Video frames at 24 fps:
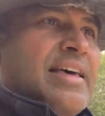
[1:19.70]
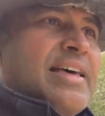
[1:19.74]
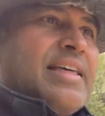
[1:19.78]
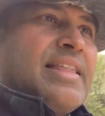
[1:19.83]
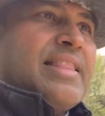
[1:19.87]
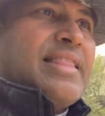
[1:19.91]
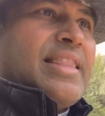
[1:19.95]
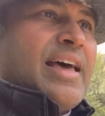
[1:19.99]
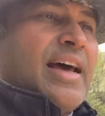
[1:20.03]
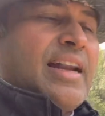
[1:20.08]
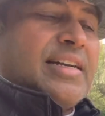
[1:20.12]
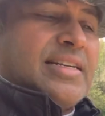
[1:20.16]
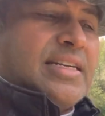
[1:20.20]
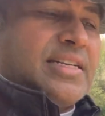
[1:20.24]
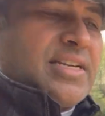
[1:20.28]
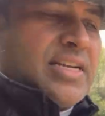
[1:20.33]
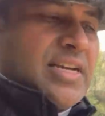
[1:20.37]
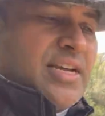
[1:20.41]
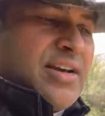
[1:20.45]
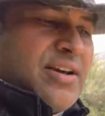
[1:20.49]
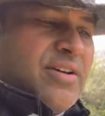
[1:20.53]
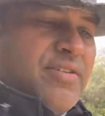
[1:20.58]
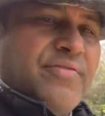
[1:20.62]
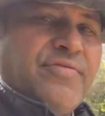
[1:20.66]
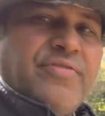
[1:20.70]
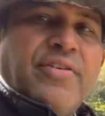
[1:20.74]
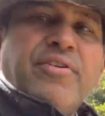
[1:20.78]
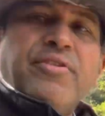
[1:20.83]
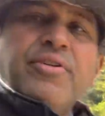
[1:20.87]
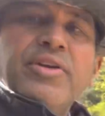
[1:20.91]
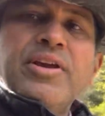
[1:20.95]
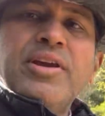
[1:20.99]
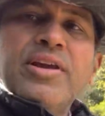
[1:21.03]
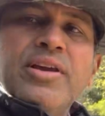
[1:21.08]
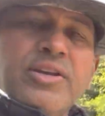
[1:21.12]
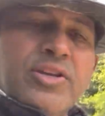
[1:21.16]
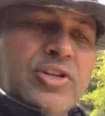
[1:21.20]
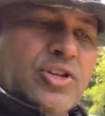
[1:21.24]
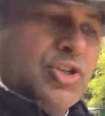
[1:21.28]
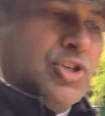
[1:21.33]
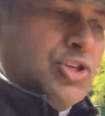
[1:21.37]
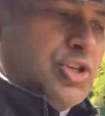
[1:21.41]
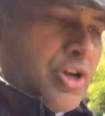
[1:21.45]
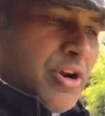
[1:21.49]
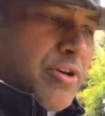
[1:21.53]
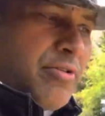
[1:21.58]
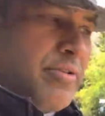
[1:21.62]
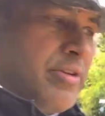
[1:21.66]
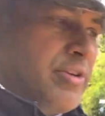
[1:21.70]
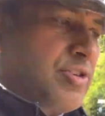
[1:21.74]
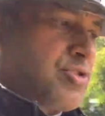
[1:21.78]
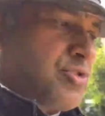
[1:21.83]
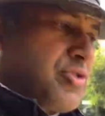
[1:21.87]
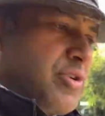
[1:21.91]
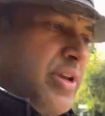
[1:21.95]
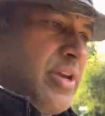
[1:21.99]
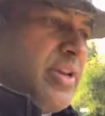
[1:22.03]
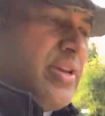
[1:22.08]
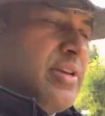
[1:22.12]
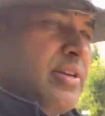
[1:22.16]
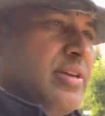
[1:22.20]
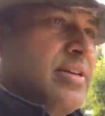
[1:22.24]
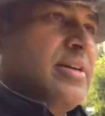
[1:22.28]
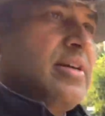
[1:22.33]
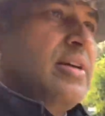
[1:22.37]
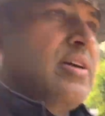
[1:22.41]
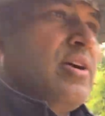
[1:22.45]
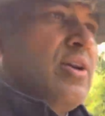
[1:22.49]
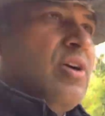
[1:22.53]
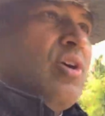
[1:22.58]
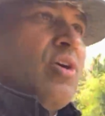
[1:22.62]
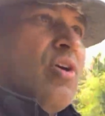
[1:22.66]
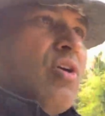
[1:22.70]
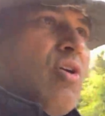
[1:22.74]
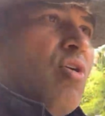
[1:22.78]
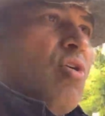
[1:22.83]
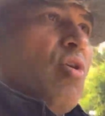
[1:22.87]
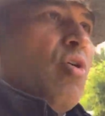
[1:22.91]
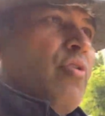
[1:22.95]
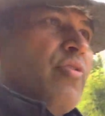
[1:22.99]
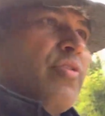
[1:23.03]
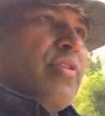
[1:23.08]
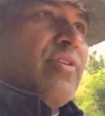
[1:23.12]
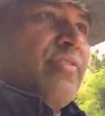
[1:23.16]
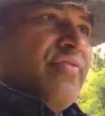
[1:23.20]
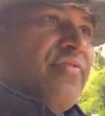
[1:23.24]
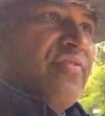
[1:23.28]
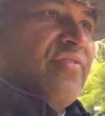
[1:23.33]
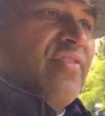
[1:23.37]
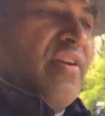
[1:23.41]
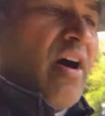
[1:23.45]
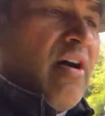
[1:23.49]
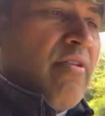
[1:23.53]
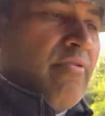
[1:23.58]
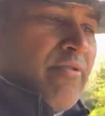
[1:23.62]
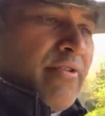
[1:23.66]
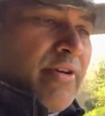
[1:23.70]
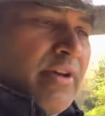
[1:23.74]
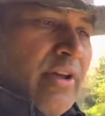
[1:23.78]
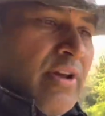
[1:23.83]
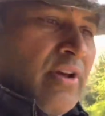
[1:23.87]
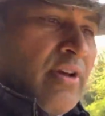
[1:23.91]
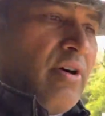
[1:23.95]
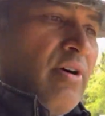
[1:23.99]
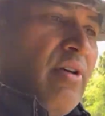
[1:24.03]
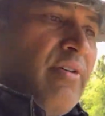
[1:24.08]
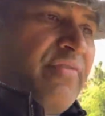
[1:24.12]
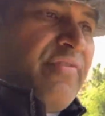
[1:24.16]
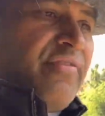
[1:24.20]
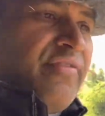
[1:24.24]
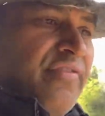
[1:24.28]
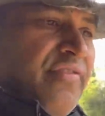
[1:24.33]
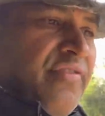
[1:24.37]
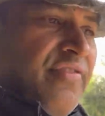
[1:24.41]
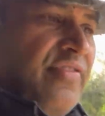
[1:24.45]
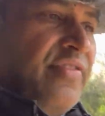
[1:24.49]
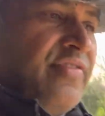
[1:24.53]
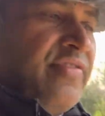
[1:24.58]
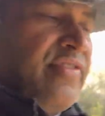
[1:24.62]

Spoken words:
that very cherry tree or the flowering of